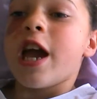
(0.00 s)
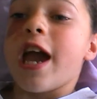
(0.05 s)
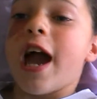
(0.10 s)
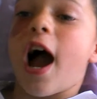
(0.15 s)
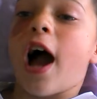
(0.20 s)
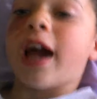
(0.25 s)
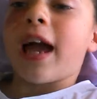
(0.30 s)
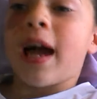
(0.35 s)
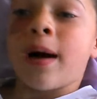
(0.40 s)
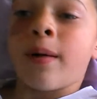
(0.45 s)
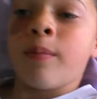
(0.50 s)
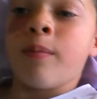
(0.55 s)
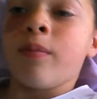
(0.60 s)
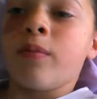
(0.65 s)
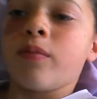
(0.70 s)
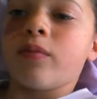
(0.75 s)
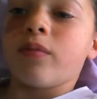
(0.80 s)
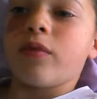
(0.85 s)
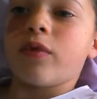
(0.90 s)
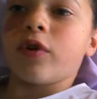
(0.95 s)
I am
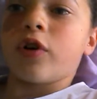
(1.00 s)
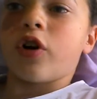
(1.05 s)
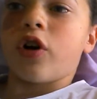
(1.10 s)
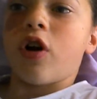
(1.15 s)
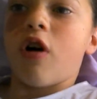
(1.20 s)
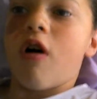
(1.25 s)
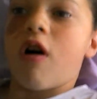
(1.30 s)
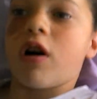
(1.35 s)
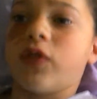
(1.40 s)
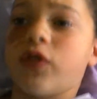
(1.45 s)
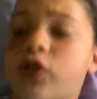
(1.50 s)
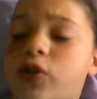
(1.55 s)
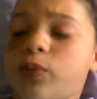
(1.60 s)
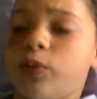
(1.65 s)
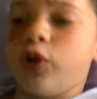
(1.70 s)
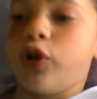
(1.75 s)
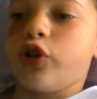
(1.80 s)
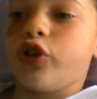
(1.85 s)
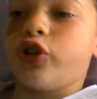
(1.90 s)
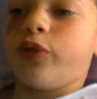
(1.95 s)
gonna ask for some
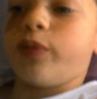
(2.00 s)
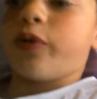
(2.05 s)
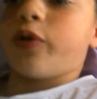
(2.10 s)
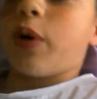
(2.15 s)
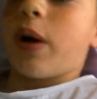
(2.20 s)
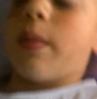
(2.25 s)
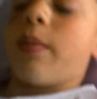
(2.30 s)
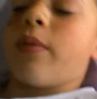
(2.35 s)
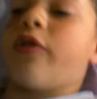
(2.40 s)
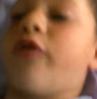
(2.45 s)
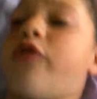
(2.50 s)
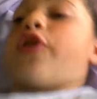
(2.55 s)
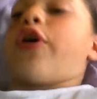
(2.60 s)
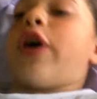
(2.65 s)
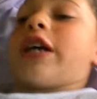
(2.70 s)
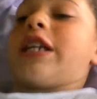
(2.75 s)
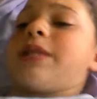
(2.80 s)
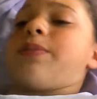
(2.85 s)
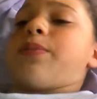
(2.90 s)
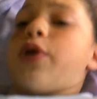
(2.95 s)
YouTube equipment
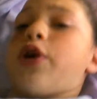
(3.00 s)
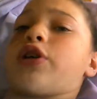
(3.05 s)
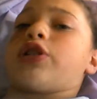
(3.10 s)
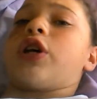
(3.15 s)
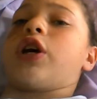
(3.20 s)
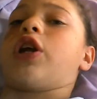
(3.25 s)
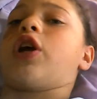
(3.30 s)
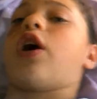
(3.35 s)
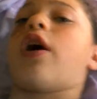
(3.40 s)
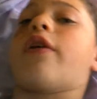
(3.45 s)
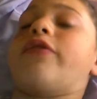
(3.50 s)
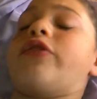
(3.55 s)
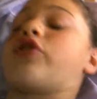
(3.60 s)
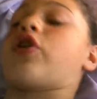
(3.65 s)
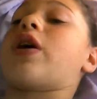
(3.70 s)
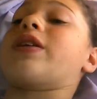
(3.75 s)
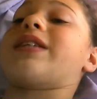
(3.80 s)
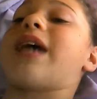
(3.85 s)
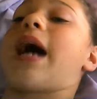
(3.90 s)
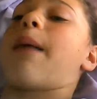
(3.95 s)
Christmas. I know I've just
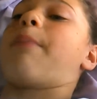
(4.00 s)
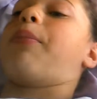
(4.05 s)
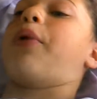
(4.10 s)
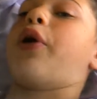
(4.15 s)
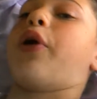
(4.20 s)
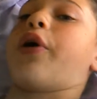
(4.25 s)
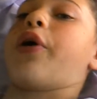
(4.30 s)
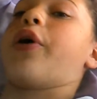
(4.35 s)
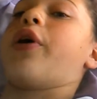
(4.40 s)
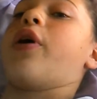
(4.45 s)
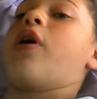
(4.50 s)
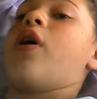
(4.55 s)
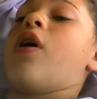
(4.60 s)
got a tablet.